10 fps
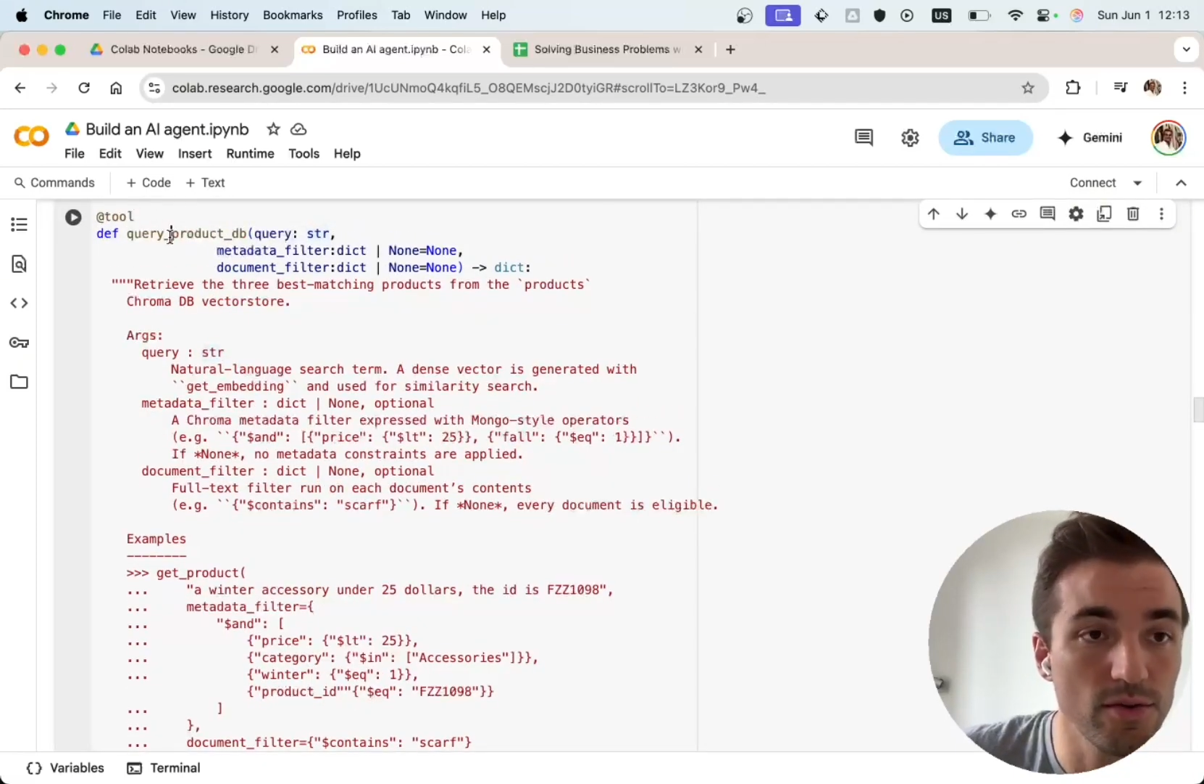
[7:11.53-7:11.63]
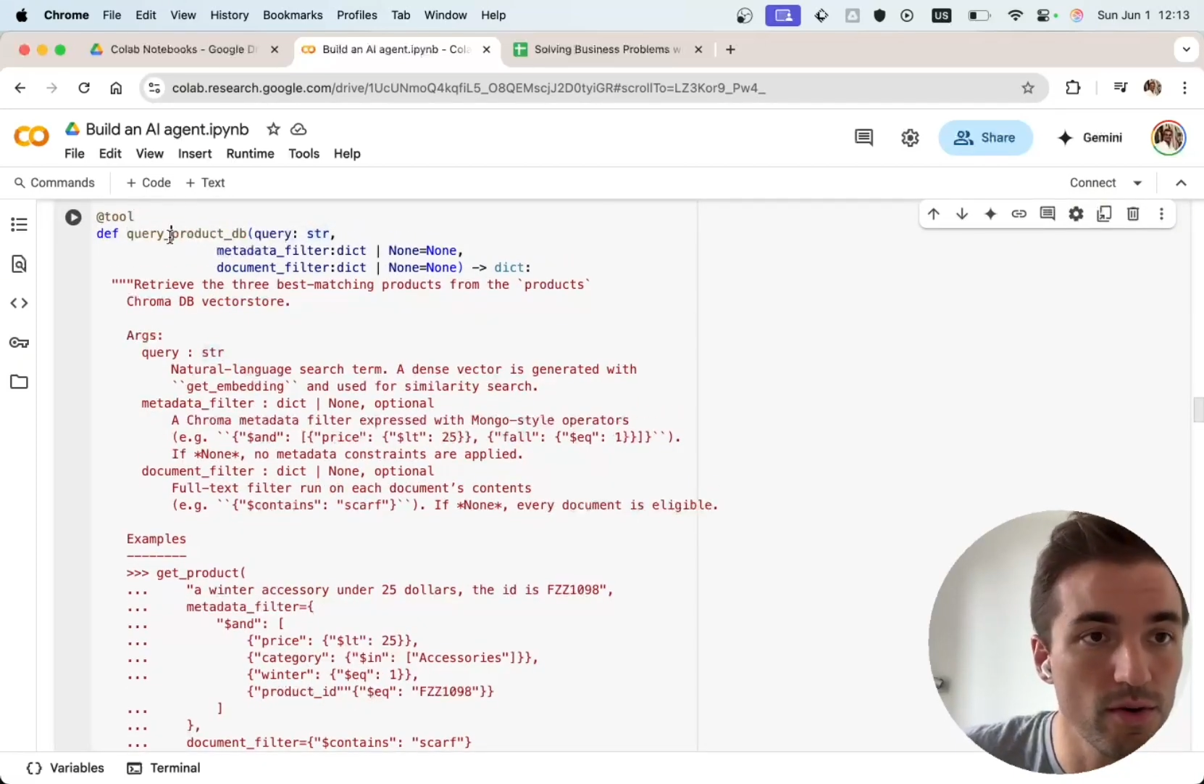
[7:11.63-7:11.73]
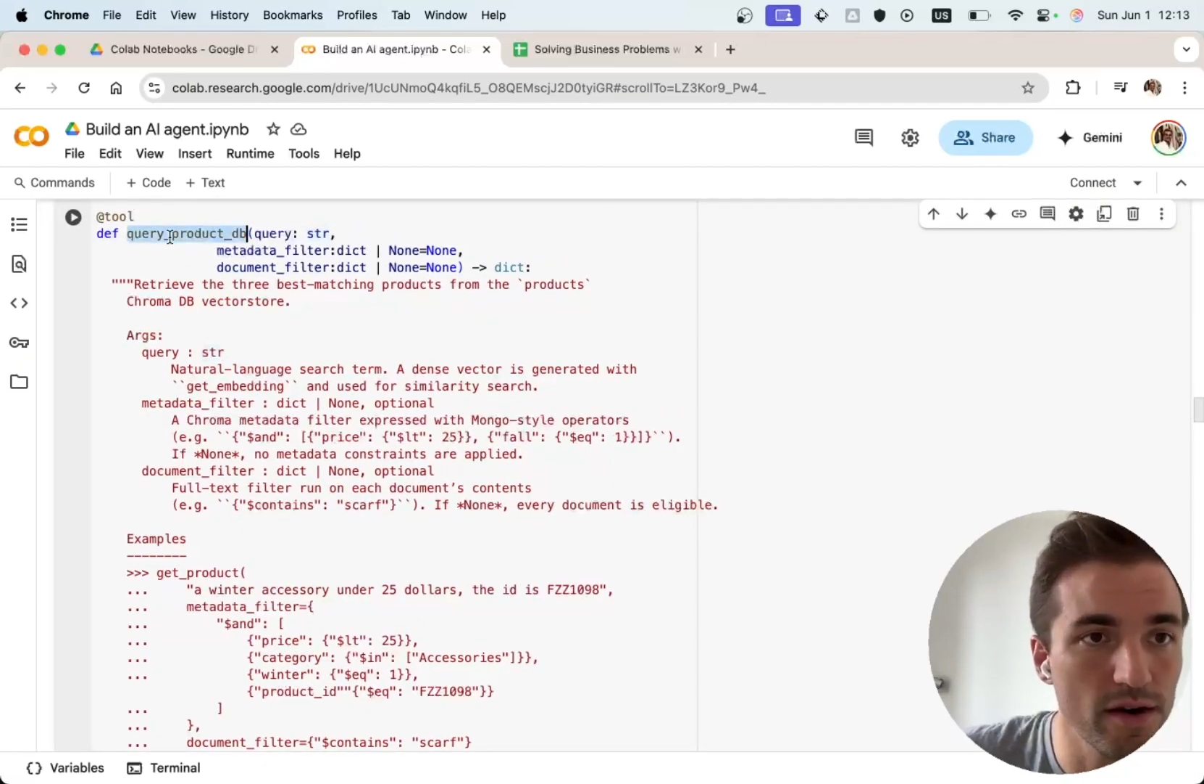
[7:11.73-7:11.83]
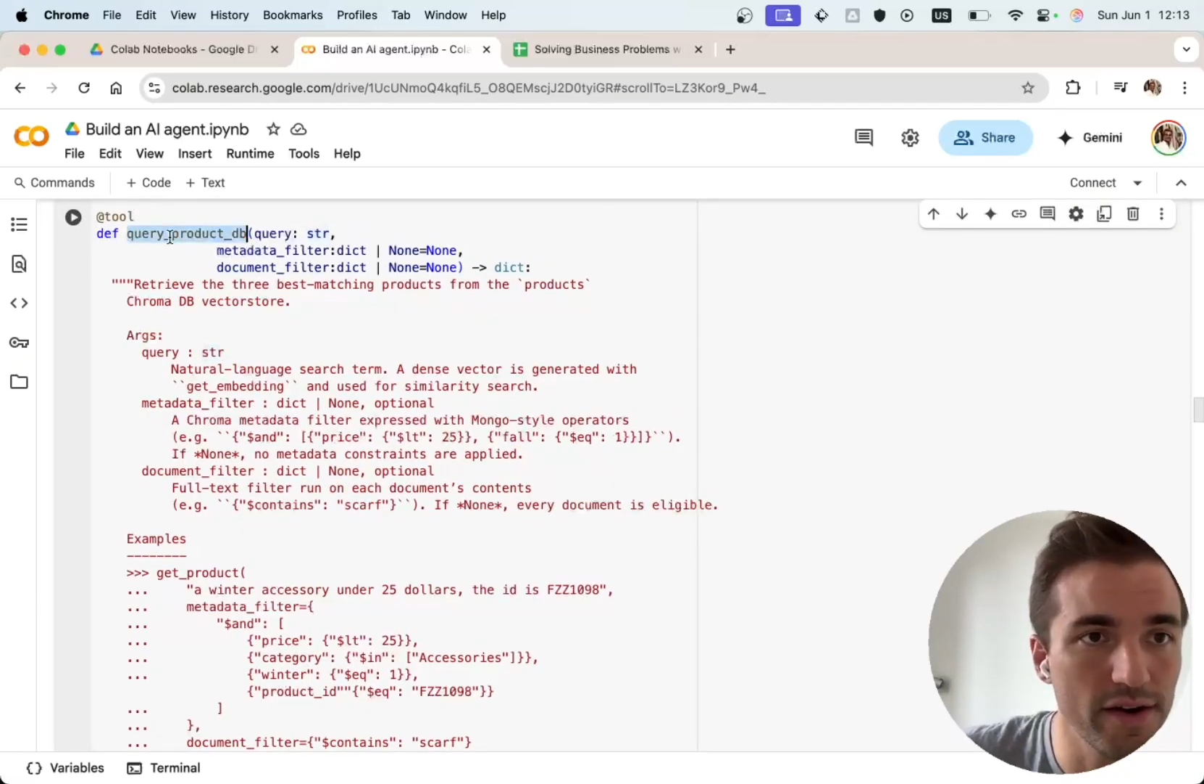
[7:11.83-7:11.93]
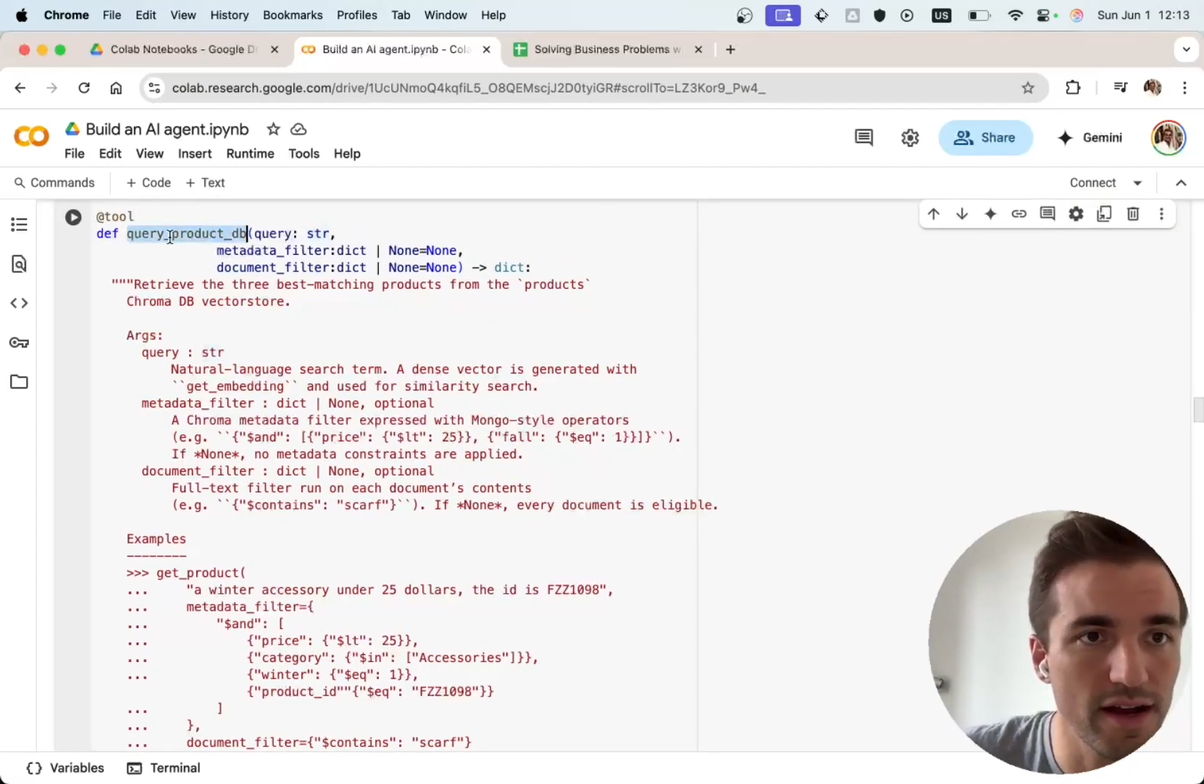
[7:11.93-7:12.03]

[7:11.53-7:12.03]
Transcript: query